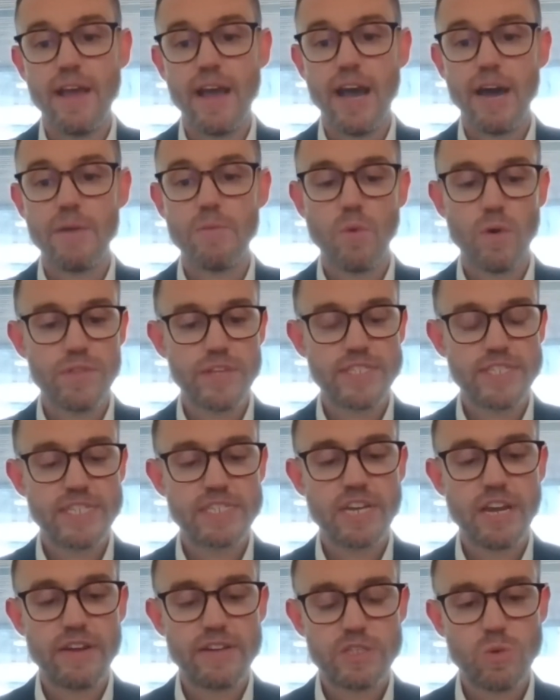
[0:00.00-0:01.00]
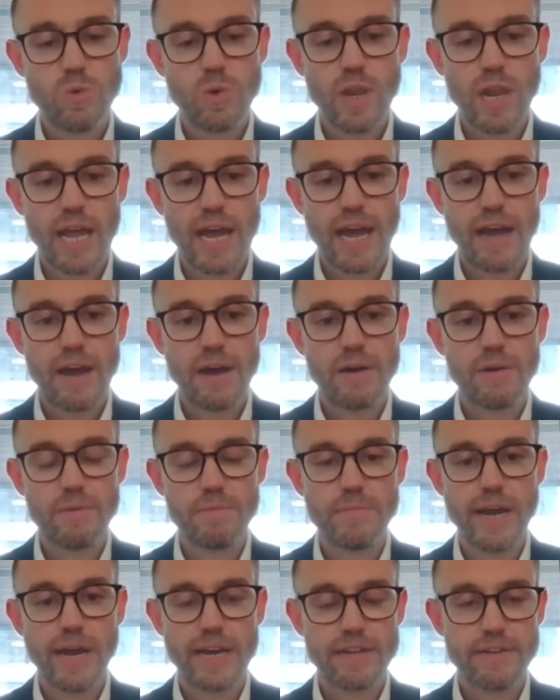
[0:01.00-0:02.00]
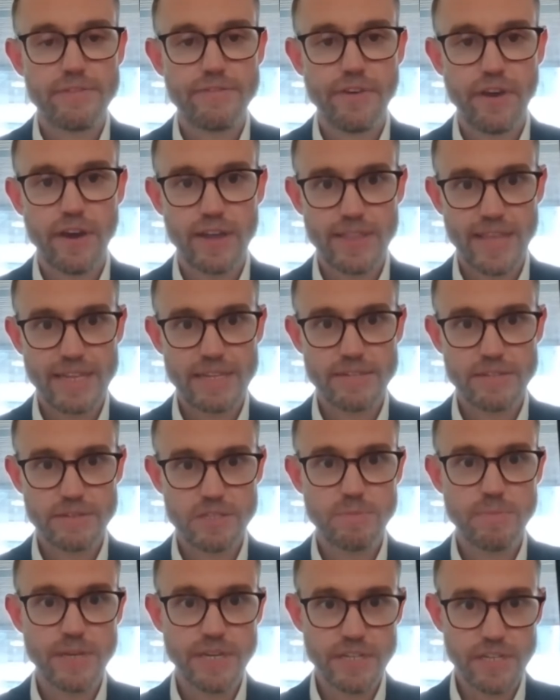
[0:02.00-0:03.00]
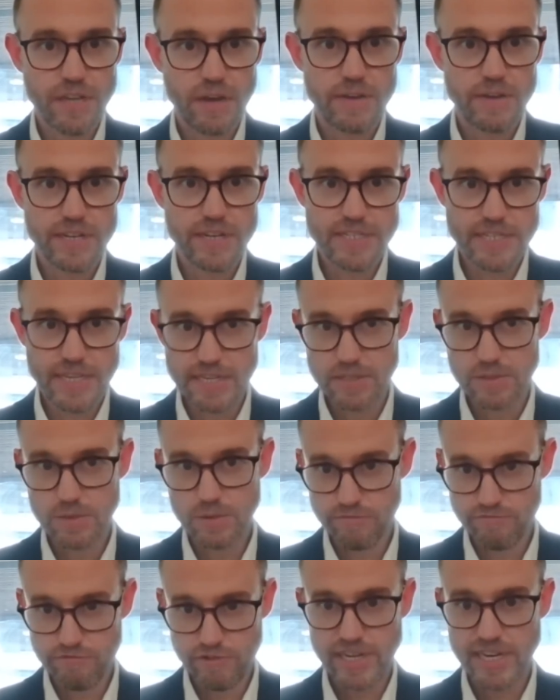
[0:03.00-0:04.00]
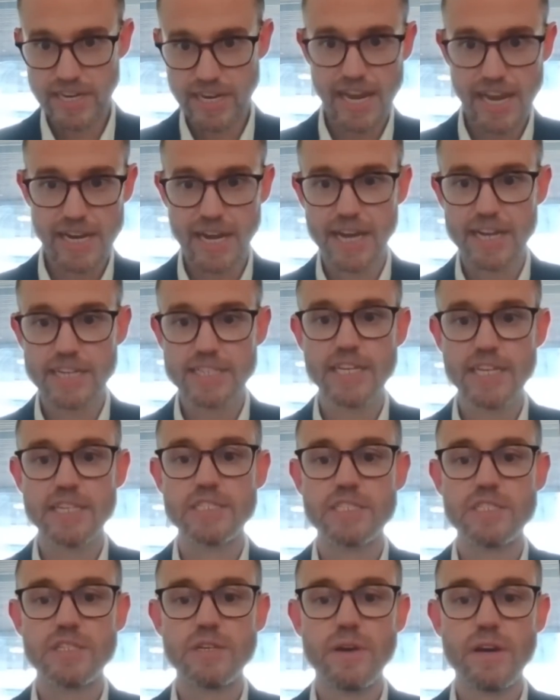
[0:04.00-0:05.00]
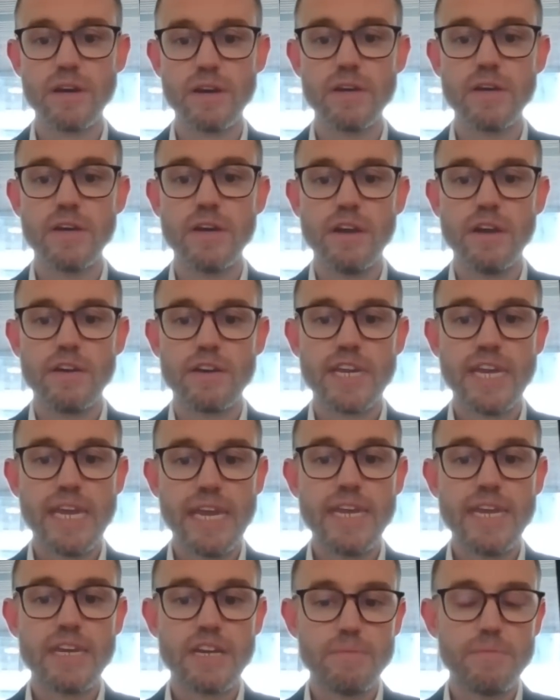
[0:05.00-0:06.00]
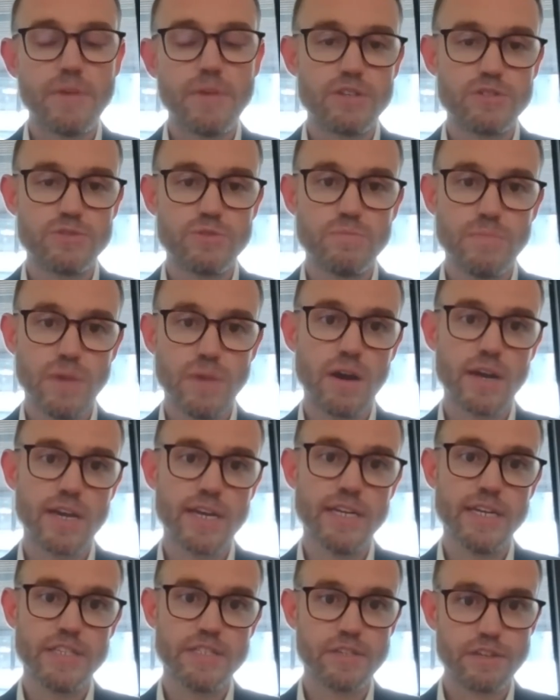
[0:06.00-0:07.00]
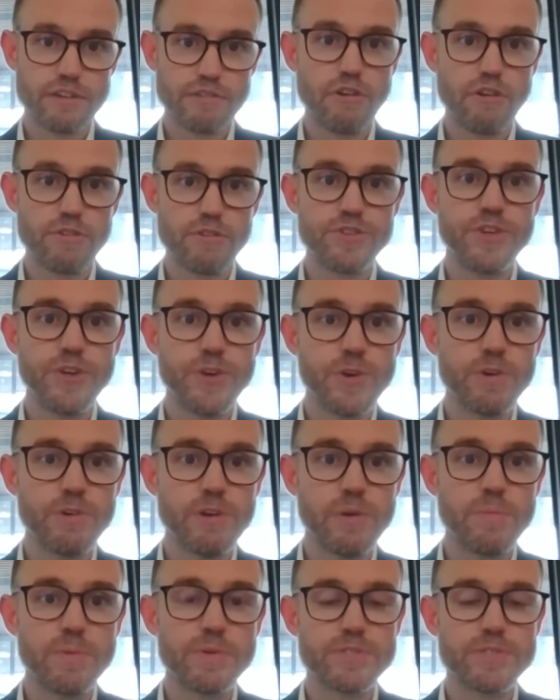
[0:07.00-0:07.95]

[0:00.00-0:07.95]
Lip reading: And what this is going to allow Magnify then to be done is sort of really gain access to key commercial markets across Europe.